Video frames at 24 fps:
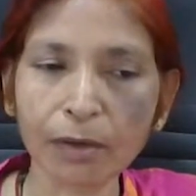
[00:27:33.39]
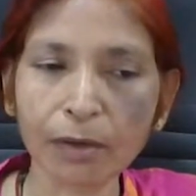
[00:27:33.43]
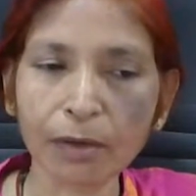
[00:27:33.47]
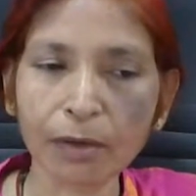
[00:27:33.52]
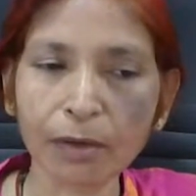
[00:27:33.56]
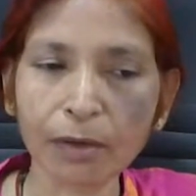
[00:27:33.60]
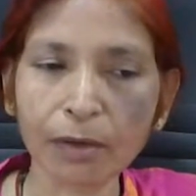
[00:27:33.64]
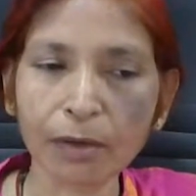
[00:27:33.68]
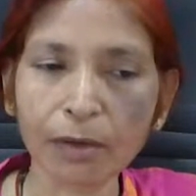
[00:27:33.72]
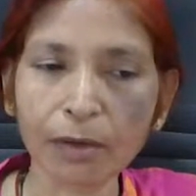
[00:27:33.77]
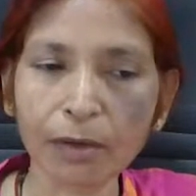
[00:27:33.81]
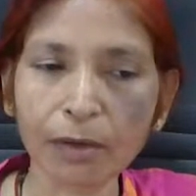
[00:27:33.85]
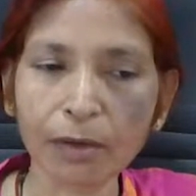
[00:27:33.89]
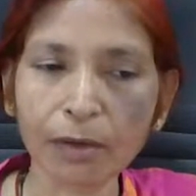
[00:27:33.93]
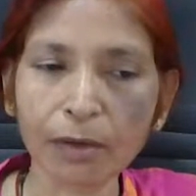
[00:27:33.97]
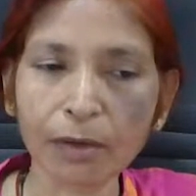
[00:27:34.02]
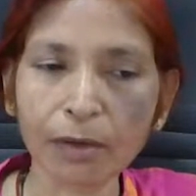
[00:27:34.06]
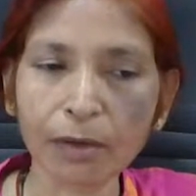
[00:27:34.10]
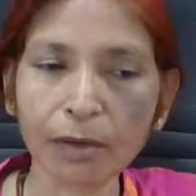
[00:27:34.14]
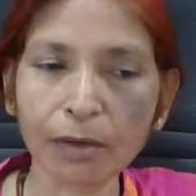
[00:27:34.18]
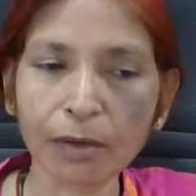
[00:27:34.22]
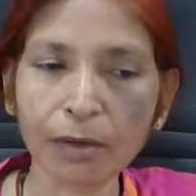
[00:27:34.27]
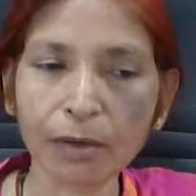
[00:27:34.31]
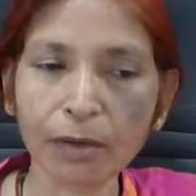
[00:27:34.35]
That's
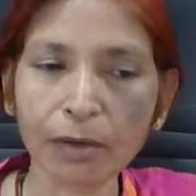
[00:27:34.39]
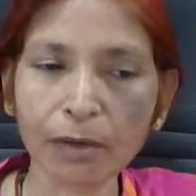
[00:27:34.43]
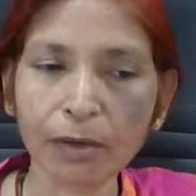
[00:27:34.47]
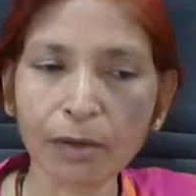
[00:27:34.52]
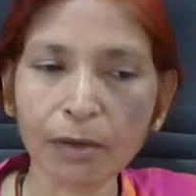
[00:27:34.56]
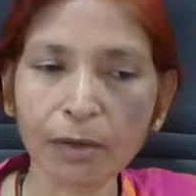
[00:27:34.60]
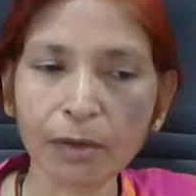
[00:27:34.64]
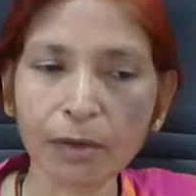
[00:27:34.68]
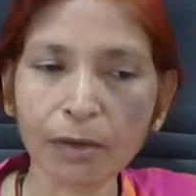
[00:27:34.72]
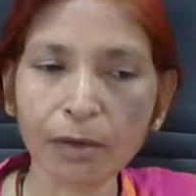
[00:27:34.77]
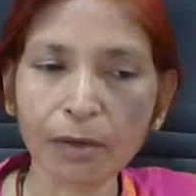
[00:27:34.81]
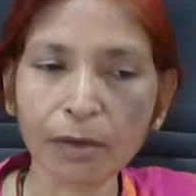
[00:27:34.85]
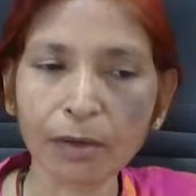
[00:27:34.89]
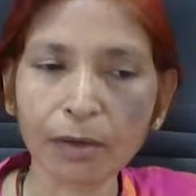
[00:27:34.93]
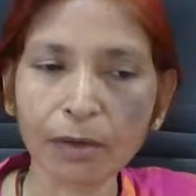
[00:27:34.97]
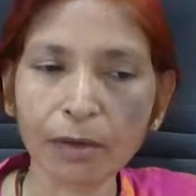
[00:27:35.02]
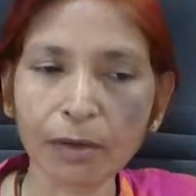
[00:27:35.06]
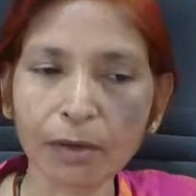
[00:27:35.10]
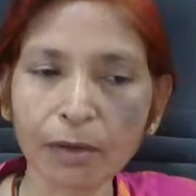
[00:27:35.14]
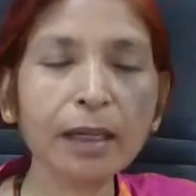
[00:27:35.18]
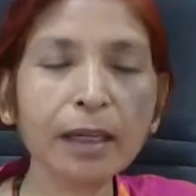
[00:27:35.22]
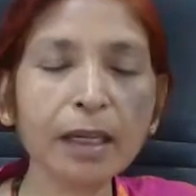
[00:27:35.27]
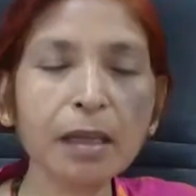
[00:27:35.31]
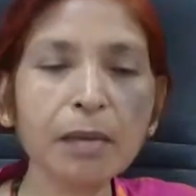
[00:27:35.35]
why
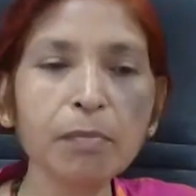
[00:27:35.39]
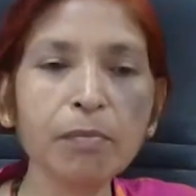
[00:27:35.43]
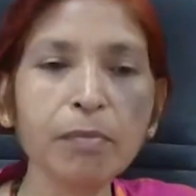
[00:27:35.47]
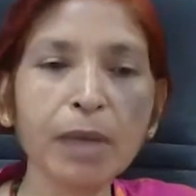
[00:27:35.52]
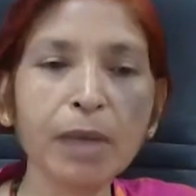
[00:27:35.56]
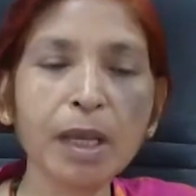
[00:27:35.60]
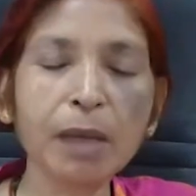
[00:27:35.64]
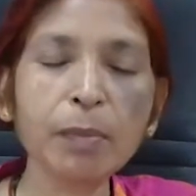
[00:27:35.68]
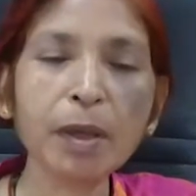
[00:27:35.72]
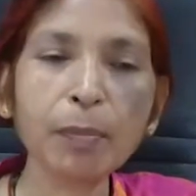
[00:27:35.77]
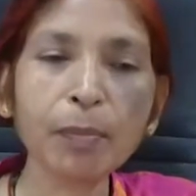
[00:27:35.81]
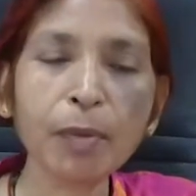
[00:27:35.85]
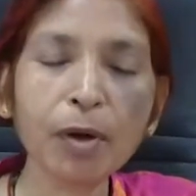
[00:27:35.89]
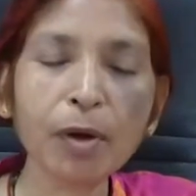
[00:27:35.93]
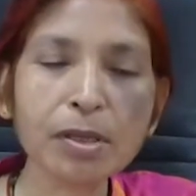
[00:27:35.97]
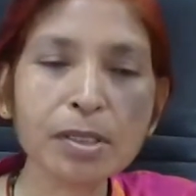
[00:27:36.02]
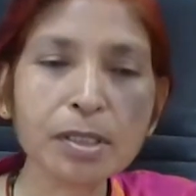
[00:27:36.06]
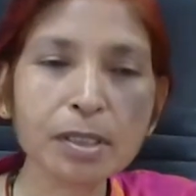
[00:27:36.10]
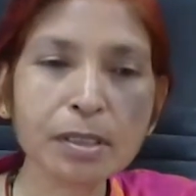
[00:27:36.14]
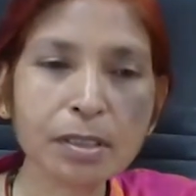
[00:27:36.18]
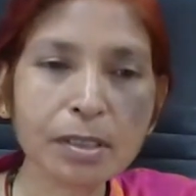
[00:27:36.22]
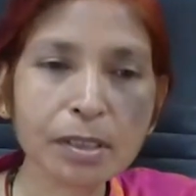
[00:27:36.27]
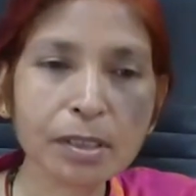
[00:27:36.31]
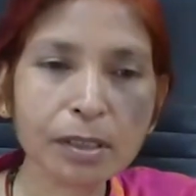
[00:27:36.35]
externality may be
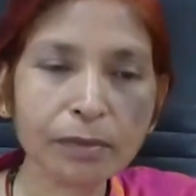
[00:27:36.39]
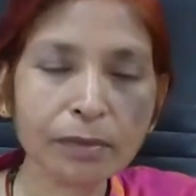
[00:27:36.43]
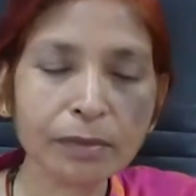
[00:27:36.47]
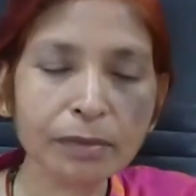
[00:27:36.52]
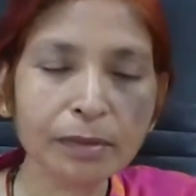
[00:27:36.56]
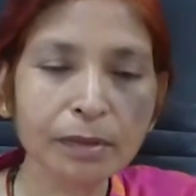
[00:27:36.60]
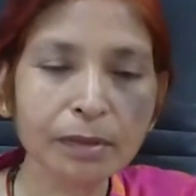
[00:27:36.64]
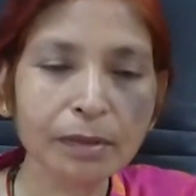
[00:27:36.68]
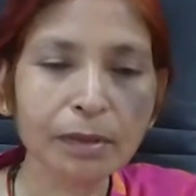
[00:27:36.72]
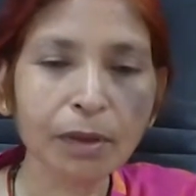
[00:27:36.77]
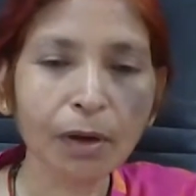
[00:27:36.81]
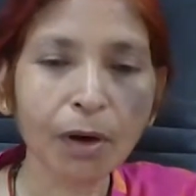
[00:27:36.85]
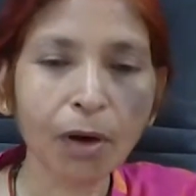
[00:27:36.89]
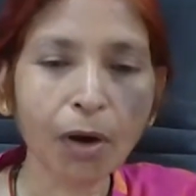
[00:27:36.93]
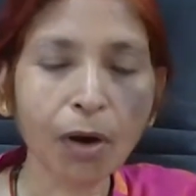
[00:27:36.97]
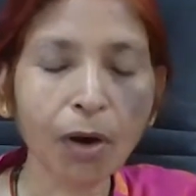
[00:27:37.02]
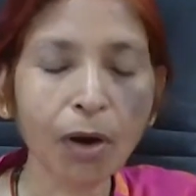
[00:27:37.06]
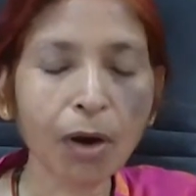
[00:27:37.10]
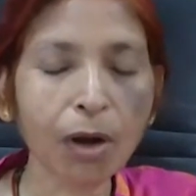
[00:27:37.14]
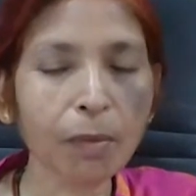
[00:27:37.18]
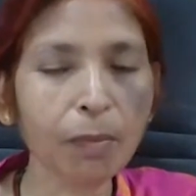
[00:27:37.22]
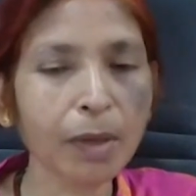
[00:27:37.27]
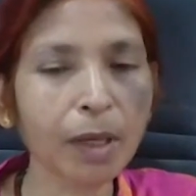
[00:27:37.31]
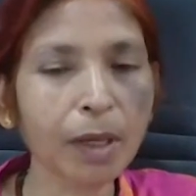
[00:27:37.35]
positive
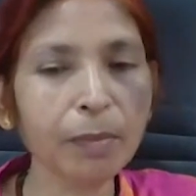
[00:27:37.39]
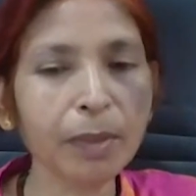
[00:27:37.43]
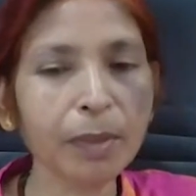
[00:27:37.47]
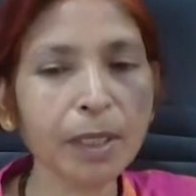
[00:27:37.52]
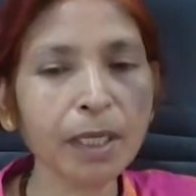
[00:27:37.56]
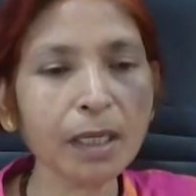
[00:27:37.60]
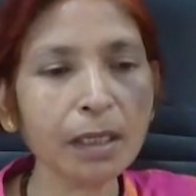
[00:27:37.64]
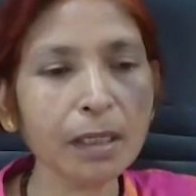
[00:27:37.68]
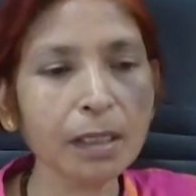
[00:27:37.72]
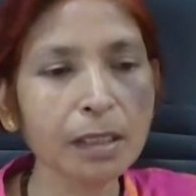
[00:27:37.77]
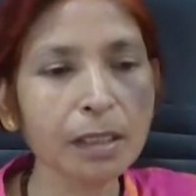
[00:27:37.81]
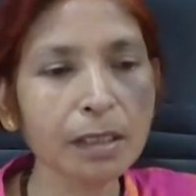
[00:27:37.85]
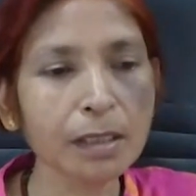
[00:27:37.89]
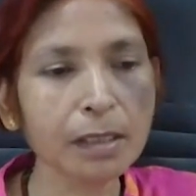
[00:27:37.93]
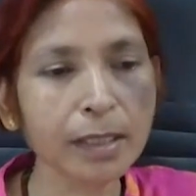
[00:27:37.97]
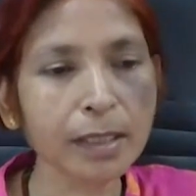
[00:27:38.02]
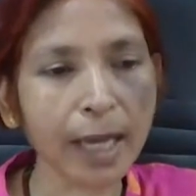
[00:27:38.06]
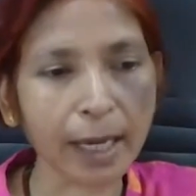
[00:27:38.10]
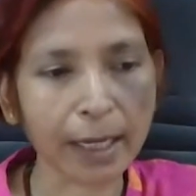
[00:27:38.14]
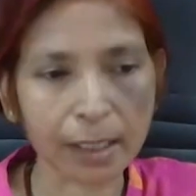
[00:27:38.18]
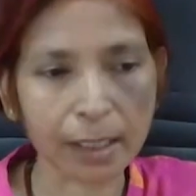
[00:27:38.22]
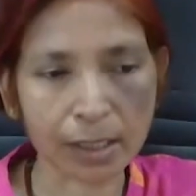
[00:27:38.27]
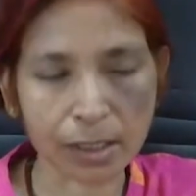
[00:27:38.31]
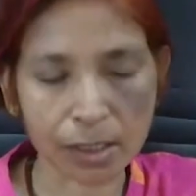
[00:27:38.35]
or may be
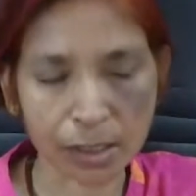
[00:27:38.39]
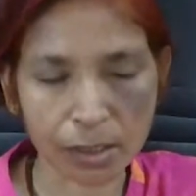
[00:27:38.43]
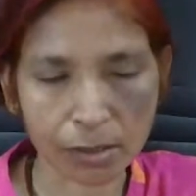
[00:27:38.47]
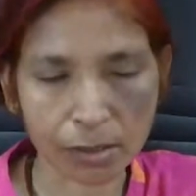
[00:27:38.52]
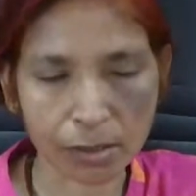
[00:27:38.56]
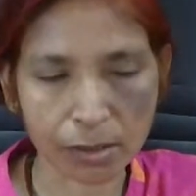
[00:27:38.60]
negative.